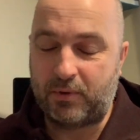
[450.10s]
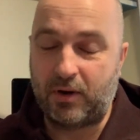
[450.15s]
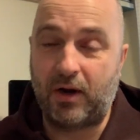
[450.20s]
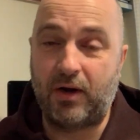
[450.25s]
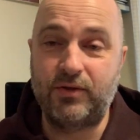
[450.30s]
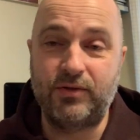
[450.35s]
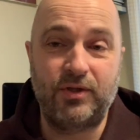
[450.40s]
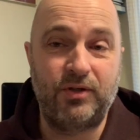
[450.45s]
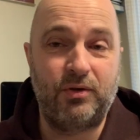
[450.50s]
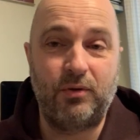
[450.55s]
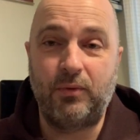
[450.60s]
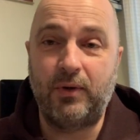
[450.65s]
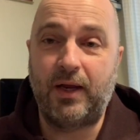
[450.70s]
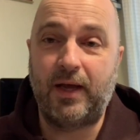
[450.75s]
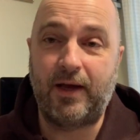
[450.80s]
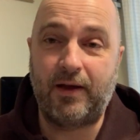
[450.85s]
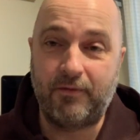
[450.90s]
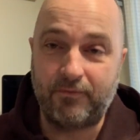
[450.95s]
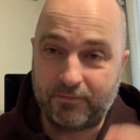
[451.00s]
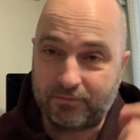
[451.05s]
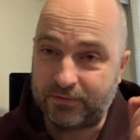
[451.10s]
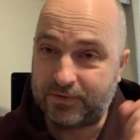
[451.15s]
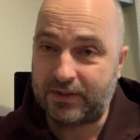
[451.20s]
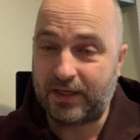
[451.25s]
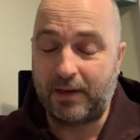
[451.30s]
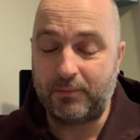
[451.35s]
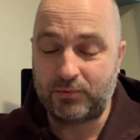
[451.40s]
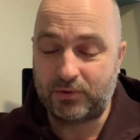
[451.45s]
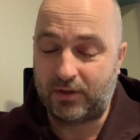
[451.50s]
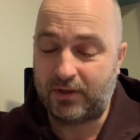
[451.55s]
cards that don't have
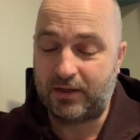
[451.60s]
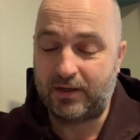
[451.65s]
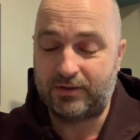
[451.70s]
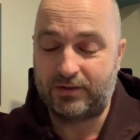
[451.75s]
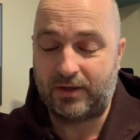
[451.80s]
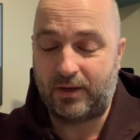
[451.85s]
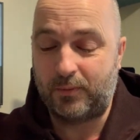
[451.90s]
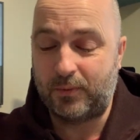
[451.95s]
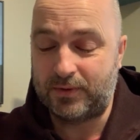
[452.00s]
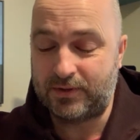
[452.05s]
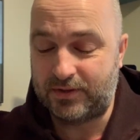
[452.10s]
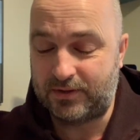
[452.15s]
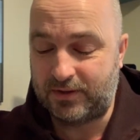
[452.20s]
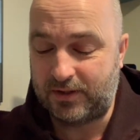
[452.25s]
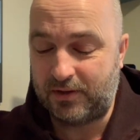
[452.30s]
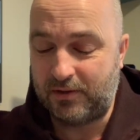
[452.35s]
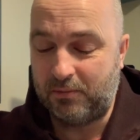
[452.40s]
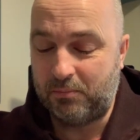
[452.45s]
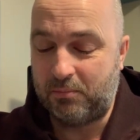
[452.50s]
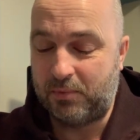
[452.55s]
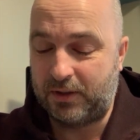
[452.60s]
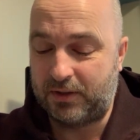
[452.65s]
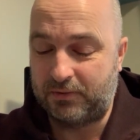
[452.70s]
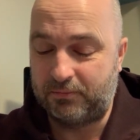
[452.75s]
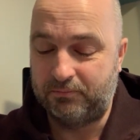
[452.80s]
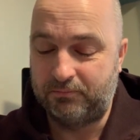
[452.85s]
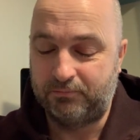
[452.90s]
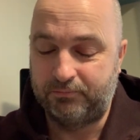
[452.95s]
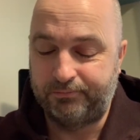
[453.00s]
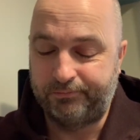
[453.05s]
stamps on it because I wasn't there, but
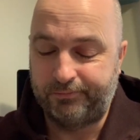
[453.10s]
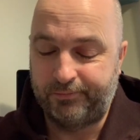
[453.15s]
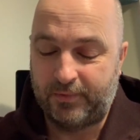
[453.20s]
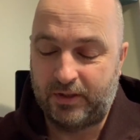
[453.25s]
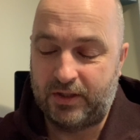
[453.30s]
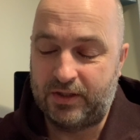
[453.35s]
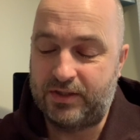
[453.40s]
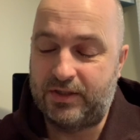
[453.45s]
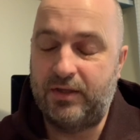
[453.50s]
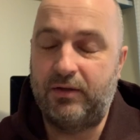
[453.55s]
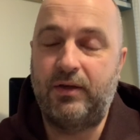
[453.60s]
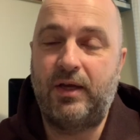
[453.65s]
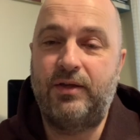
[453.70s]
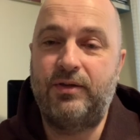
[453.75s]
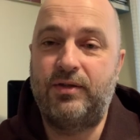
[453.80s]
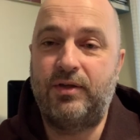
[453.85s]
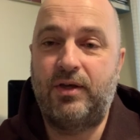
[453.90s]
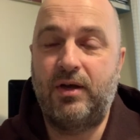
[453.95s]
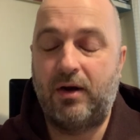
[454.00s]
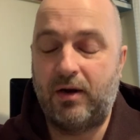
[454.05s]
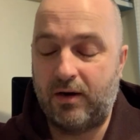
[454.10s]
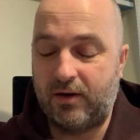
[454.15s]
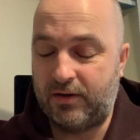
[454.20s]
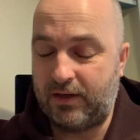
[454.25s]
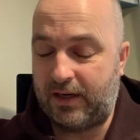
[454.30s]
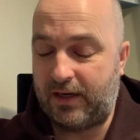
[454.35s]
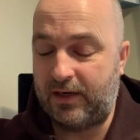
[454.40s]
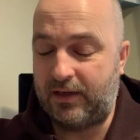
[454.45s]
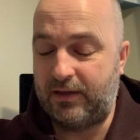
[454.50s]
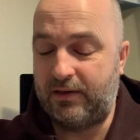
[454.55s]
still gets the card,
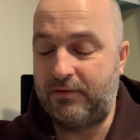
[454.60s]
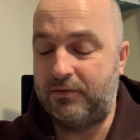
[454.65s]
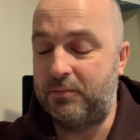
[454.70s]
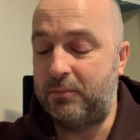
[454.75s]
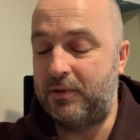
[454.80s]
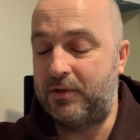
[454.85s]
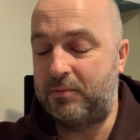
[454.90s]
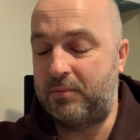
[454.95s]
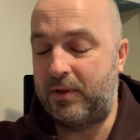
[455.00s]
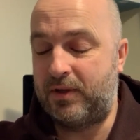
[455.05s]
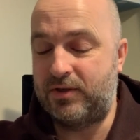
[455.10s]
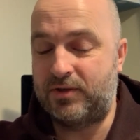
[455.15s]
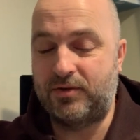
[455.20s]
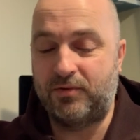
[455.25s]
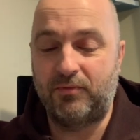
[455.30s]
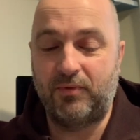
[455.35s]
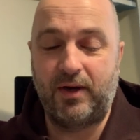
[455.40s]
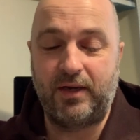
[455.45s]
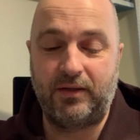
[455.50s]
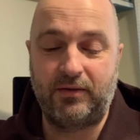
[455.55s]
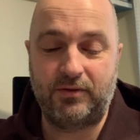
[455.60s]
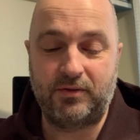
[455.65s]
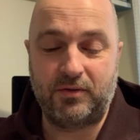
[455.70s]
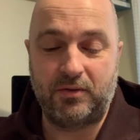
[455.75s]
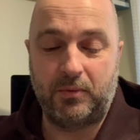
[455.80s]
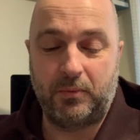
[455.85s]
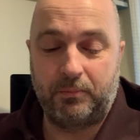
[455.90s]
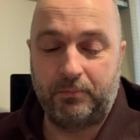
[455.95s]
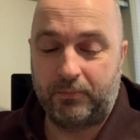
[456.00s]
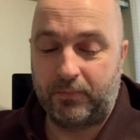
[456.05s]
and it leaves me space to write.
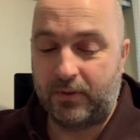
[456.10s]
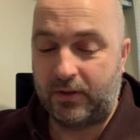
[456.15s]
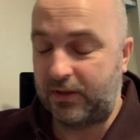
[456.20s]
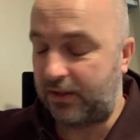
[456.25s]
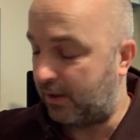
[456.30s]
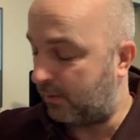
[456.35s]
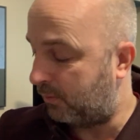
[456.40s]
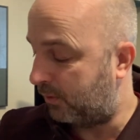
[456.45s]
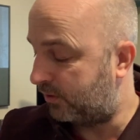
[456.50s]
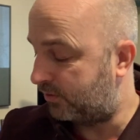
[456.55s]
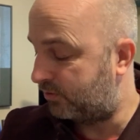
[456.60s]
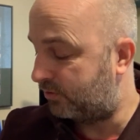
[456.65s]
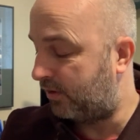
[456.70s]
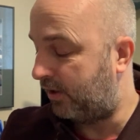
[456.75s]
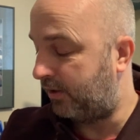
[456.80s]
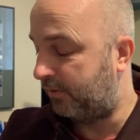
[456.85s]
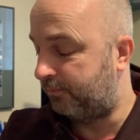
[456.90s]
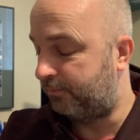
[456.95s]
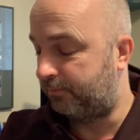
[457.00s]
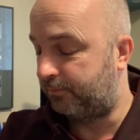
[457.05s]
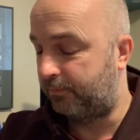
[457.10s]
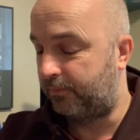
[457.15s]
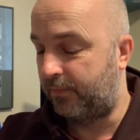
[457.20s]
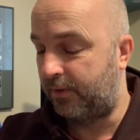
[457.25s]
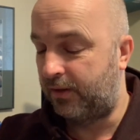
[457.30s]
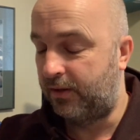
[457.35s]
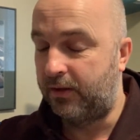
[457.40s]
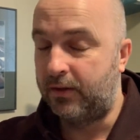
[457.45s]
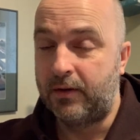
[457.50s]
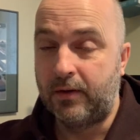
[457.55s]
So that works great.
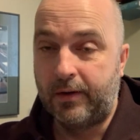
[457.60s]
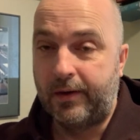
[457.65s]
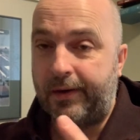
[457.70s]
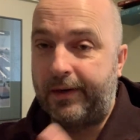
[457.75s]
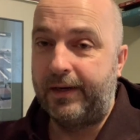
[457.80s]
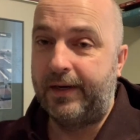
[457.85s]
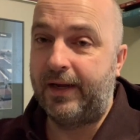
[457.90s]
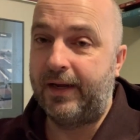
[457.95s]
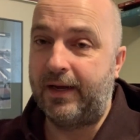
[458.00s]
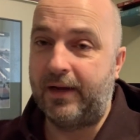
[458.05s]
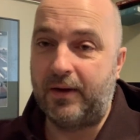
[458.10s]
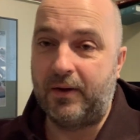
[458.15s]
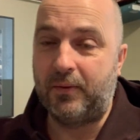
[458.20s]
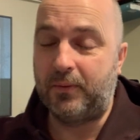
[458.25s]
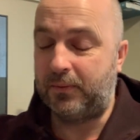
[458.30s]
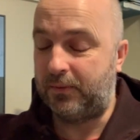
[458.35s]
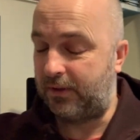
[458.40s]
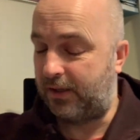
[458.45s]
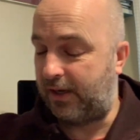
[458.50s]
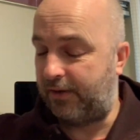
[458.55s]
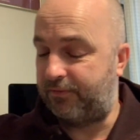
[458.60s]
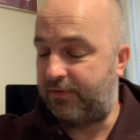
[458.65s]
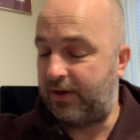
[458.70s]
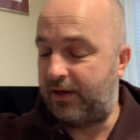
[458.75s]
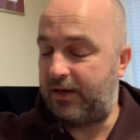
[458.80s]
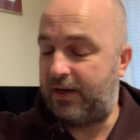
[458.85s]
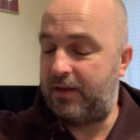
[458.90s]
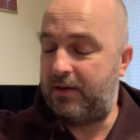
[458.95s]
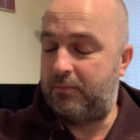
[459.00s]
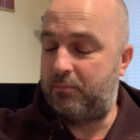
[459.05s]
Now I've got
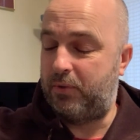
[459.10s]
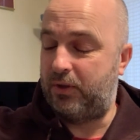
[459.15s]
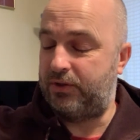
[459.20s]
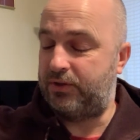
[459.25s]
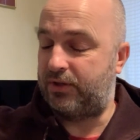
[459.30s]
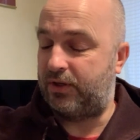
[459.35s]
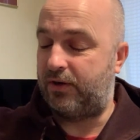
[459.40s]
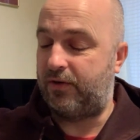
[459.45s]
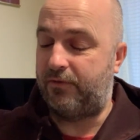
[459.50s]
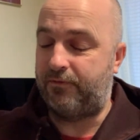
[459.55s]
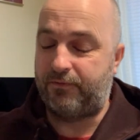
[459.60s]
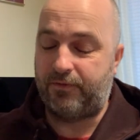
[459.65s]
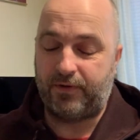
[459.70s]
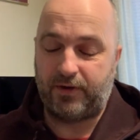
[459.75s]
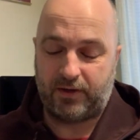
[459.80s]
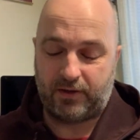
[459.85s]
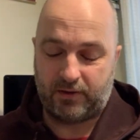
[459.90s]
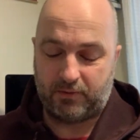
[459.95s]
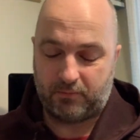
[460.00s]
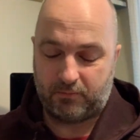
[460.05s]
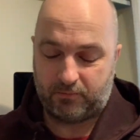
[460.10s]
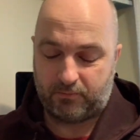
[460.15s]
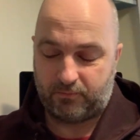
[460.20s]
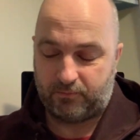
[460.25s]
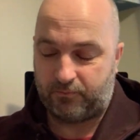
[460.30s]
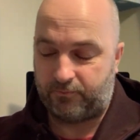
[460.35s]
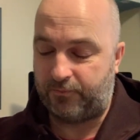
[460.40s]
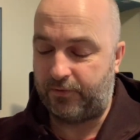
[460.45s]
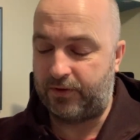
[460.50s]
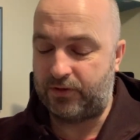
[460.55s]
a bunch of
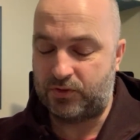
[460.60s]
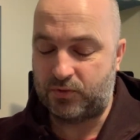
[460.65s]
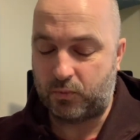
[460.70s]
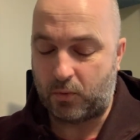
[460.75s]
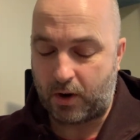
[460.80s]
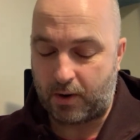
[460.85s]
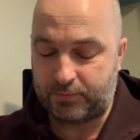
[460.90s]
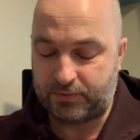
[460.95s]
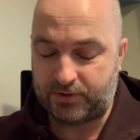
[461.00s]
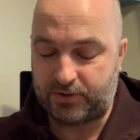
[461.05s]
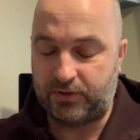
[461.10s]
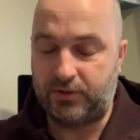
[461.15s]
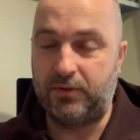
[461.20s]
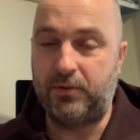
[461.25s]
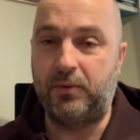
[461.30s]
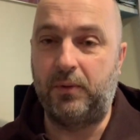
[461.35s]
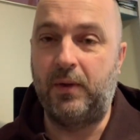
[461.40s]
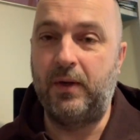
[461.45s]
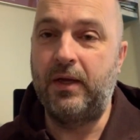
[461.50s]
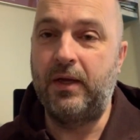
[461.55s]
friend swaps to do.